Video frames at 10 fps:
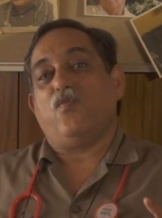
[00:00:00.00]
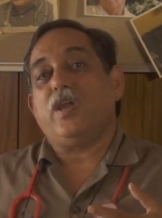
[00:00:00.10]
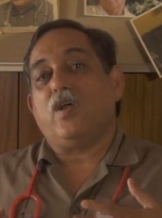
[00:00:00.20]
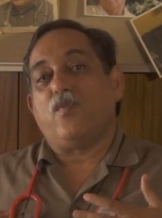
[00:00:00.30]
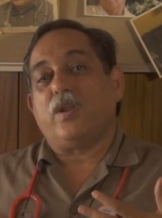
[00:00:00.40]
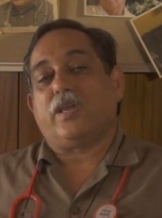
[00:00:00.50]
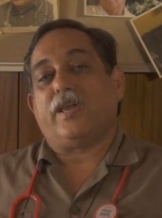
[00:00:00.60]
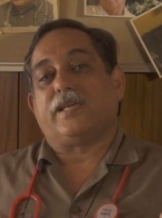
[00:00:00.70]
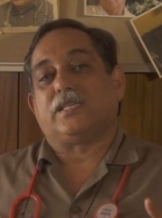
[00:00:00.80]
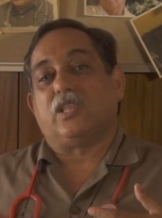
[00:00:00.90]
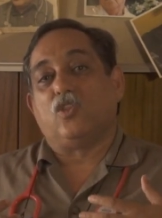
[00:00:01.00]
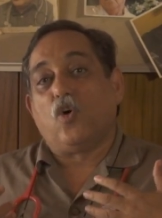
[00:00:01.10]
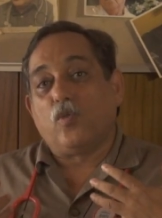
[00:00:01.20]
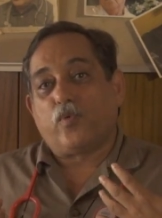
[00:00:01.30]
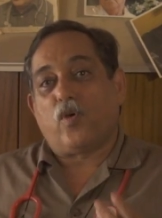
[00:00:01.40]
We are working as a
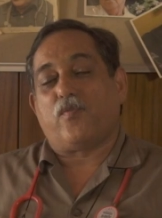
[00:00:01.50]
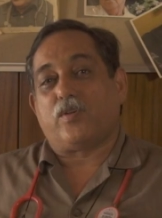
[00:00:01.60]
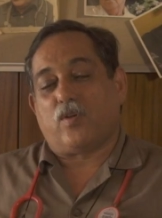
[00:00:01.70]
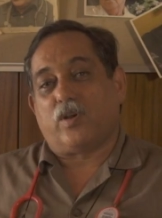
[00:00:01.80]
non-profit